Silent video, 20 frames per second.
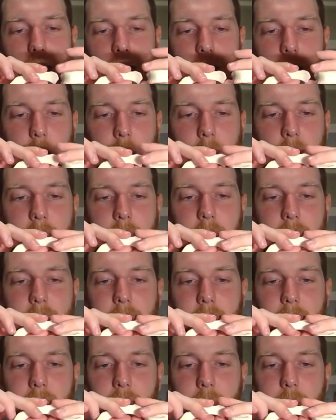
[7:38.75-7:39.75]
so we can get
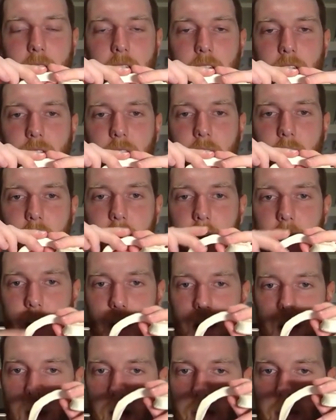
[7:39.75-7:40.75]
that image that
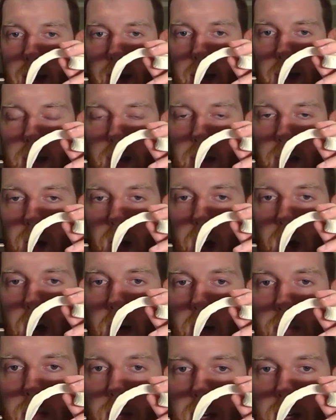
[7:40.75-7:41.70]
on that calm